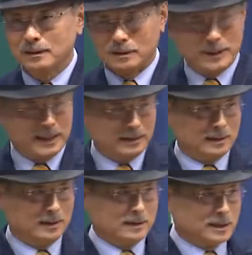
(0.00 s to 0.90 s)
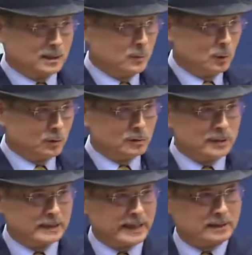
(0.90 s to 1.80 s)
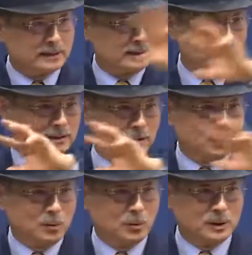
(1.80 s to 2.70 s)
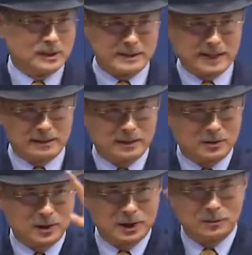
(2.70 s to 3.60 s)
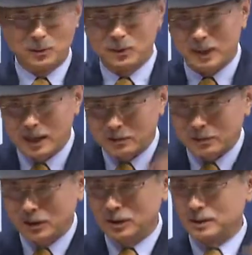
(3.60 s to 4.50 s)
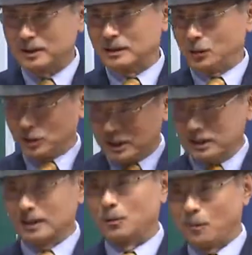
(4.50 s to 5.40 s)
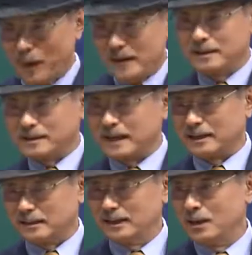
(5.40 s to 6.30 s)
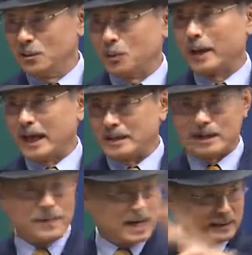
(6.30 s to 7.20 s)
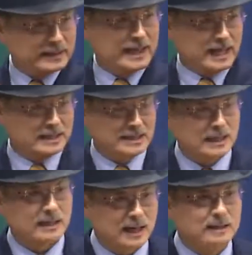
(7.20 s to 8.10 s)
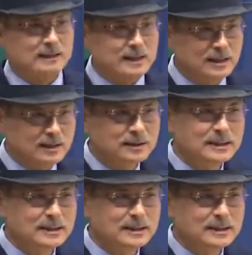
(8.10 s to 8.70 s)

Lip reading: Those who were born in 1955 and 1956 have retired, and now the 57 and 58 ones are beginning to retire.